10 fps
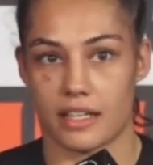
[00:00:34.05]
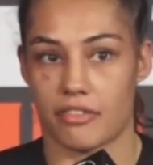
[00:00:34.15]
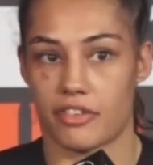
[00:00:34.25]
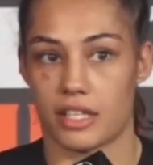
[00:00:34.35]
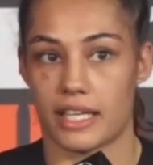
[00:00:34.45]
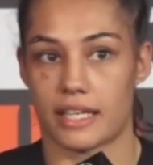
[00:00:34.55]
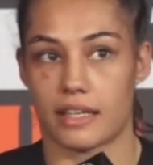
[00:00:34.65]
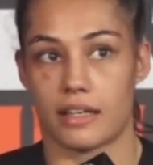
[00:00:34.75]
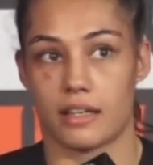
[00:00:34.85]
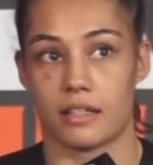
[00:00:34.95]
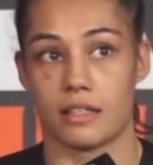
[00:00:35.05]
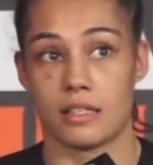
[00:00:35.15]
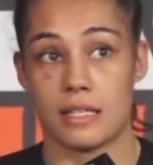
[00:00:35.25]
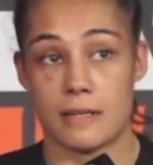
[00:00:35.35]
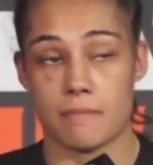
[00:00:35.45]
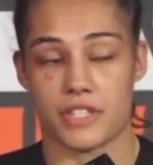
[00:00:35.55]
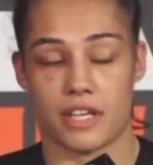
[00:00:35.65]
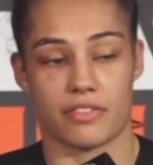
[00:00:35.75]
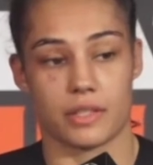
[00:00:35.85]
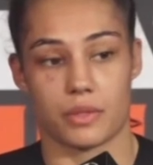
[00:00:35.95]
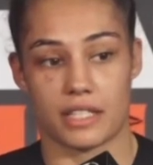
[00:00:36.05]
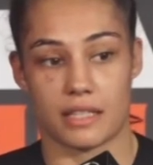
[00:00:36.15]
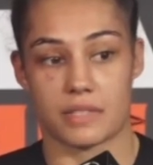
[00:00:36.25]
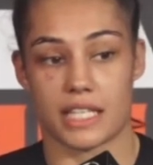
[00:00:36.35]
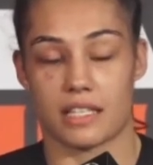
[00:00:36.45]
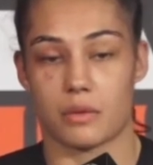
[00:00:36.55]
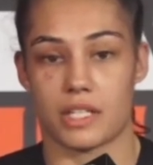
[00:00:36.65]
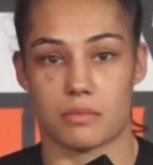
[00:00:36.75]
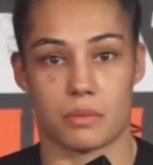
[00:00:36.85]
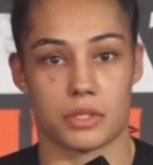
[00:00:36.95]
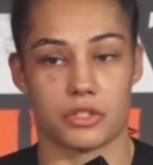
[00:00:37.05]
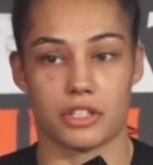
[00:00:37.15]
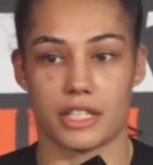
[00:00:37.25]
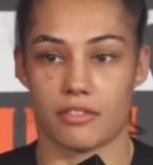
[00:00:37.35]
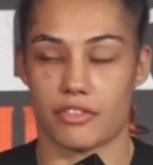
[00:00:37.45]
And I feel like definitely one thing I'm taking away is my maturity.